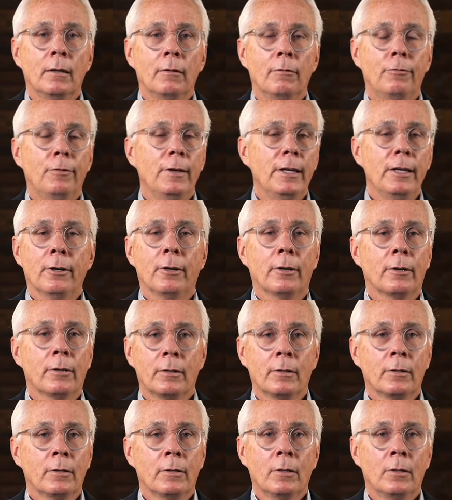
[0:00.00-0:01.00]
fear
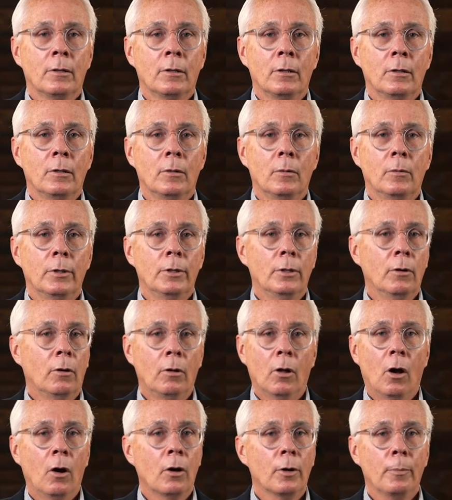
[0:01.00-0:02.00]
would no
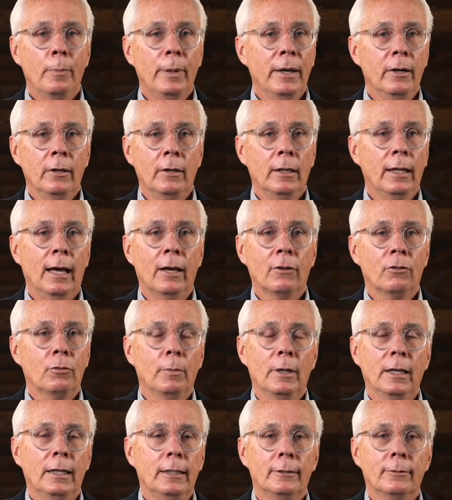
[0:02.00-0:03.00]
longer paralyze
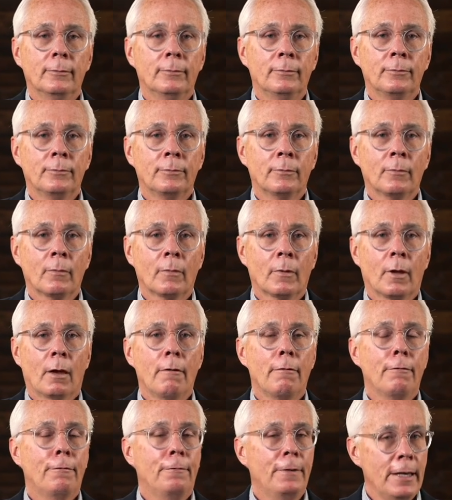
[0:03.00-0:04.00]
me.
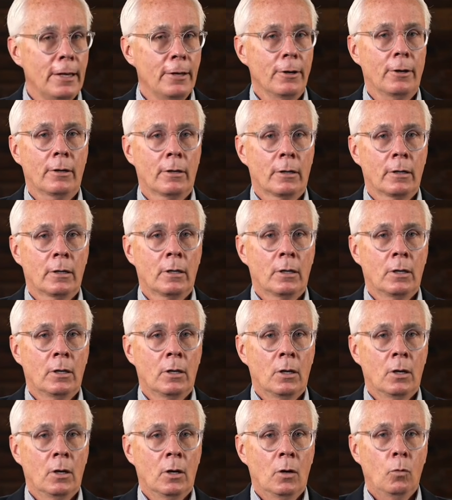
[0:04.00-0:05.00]
Fear
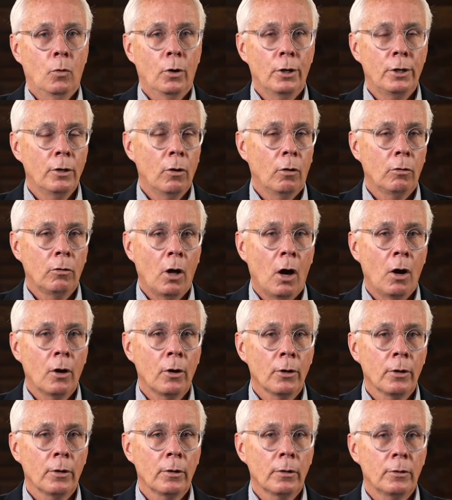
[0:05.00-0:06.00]
would no
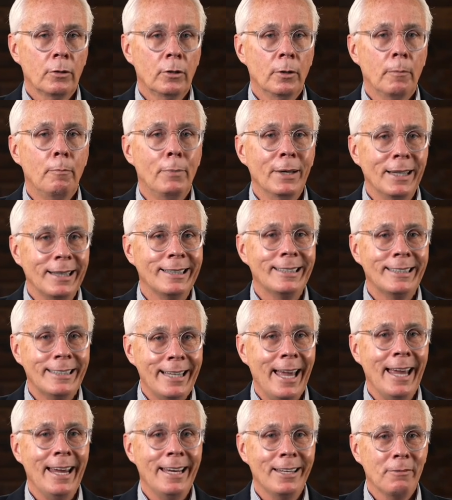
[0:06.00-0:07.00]
longer
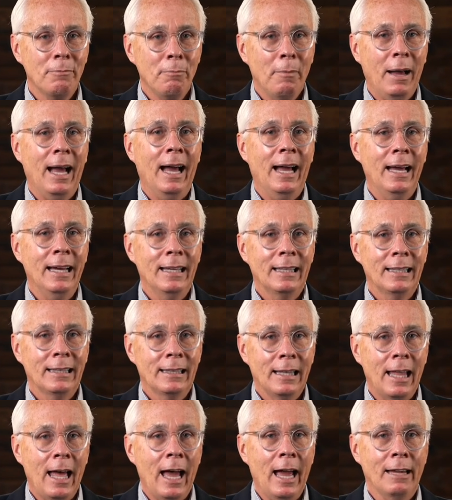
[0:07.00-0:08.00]
debilitate my
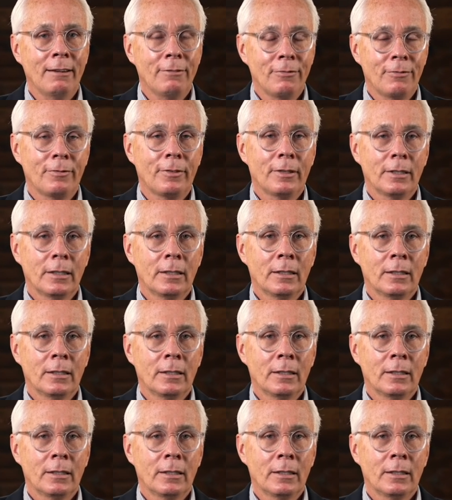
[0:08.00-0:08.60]
life.